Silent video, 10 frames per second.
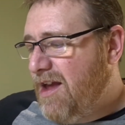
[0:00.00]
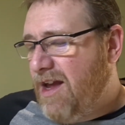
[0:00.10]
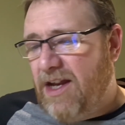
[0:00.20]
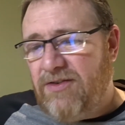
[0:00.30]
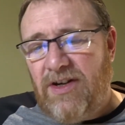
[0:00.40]

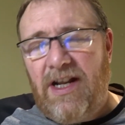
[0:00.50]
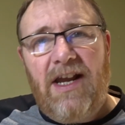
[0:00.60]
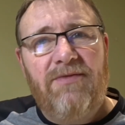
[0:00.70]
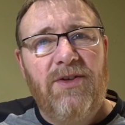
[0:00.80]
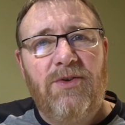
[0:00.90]
I'd really
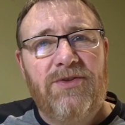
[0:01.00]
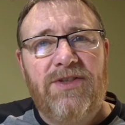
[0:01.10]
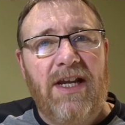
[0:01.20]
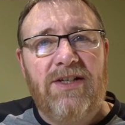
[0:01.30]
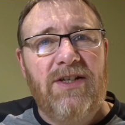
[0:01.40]
have to go
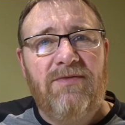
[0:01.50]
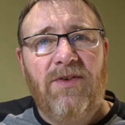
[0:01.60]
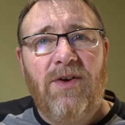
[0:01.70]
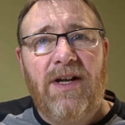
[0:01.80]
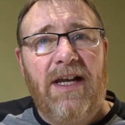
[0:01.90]
searching
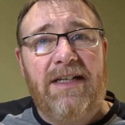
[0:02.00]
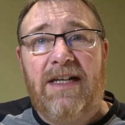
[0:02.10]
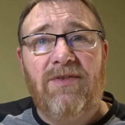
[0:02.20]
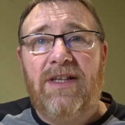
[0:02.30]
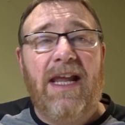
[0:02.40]
for it, and
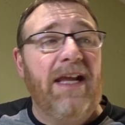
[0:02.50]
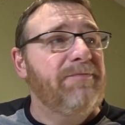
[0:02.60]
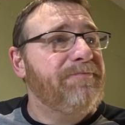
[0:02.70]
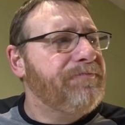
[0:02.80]
even then,